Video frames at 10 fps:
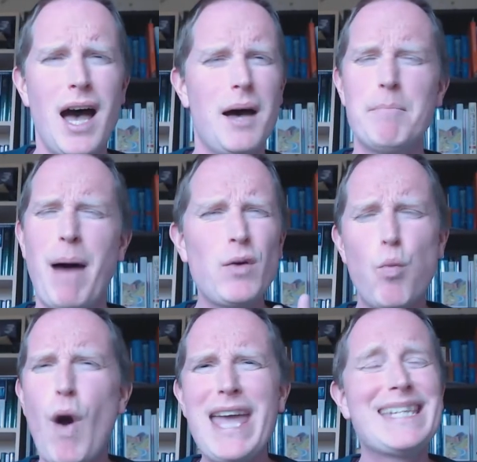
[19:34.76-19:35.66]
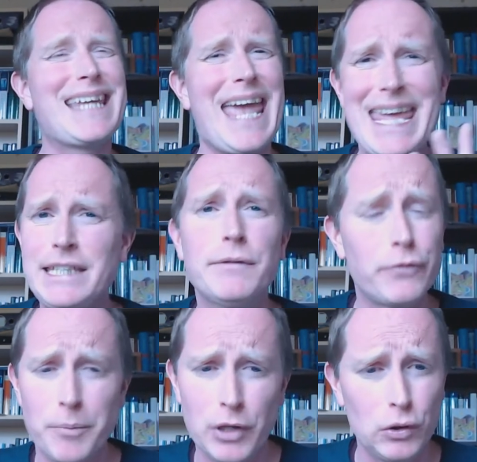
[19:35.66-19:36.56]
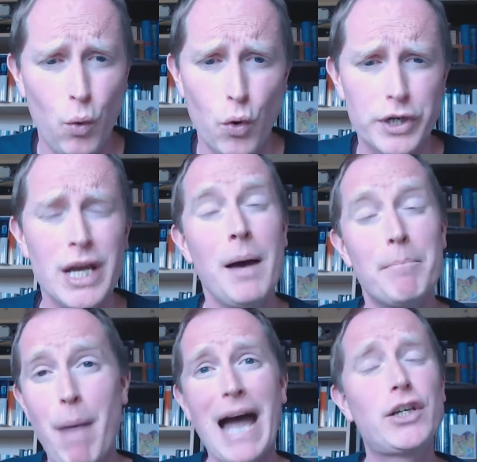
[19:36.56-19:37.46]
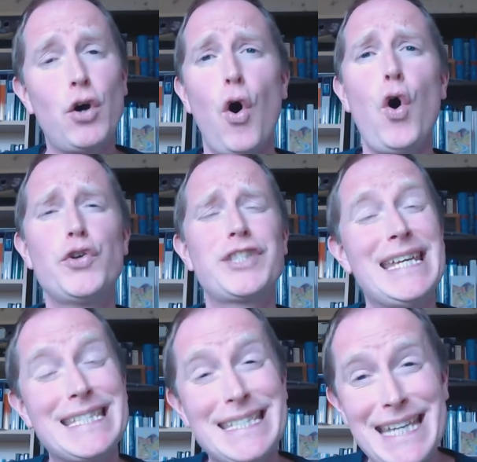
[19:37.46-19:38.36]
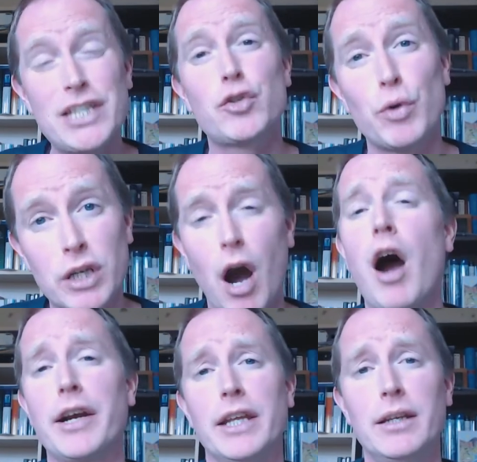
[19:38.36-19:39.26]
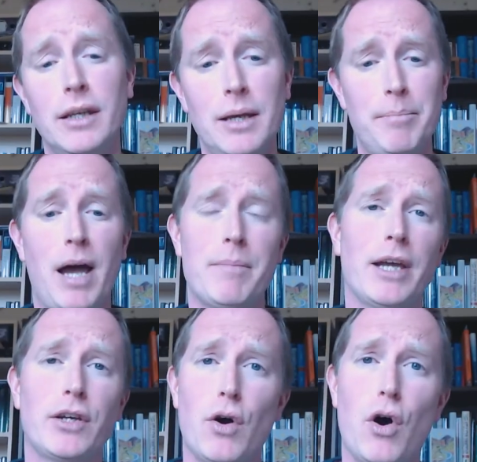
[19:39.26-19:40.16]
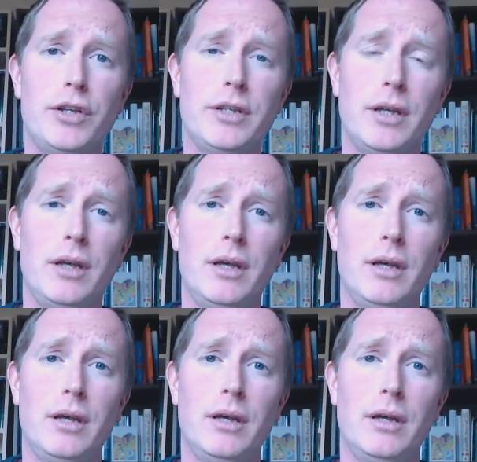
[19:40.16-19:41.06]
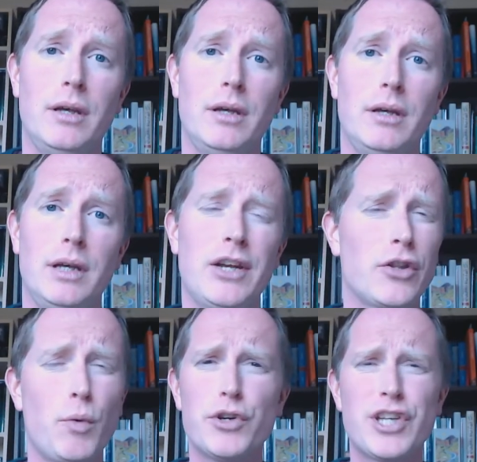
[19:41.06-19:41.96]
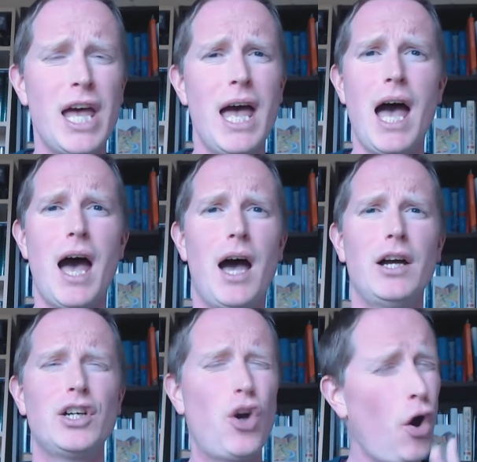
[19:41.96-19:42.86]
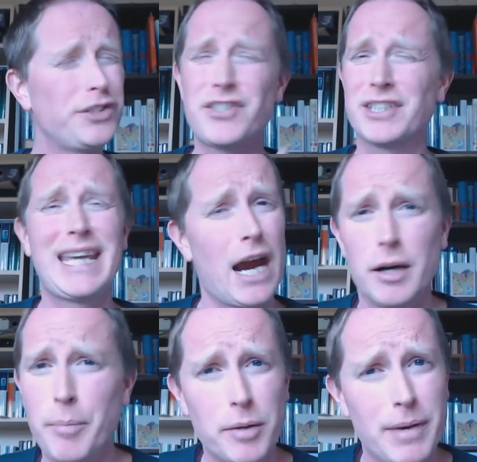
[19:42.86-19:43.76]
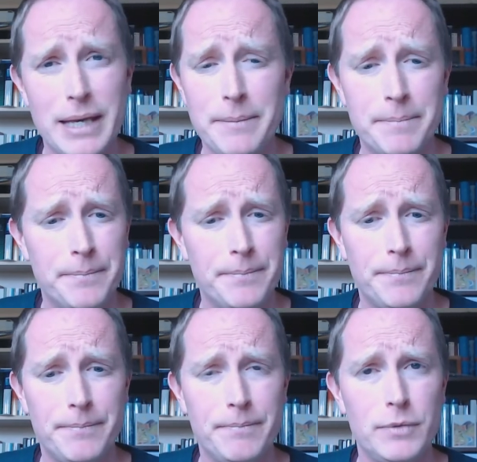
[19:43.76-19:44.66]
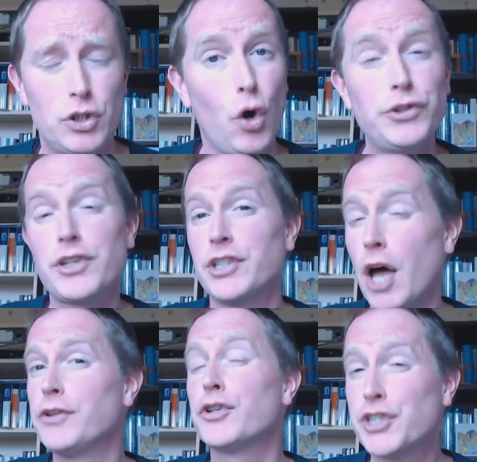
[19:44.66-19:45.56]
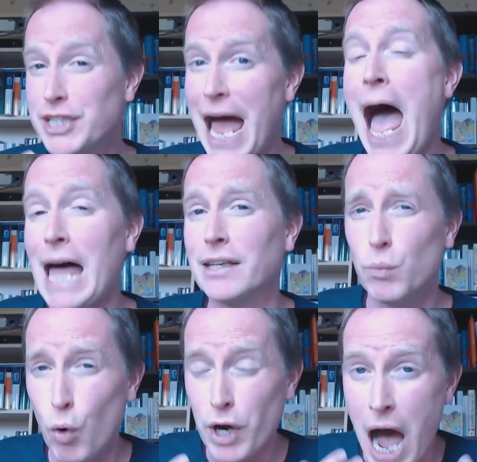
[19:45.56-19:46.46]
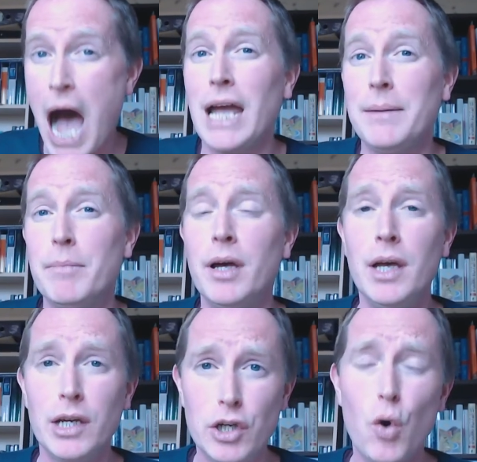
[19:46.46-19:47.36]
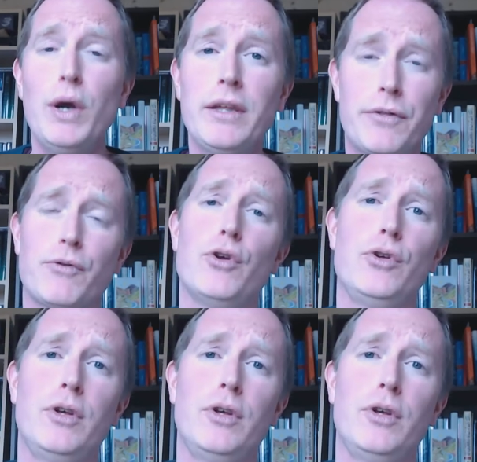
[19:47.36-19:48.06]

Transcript: My way is hidden from the Lord. My cause is disregarded by my God. In other words, God doesn't care about me. God doesn't understand what I'm going through.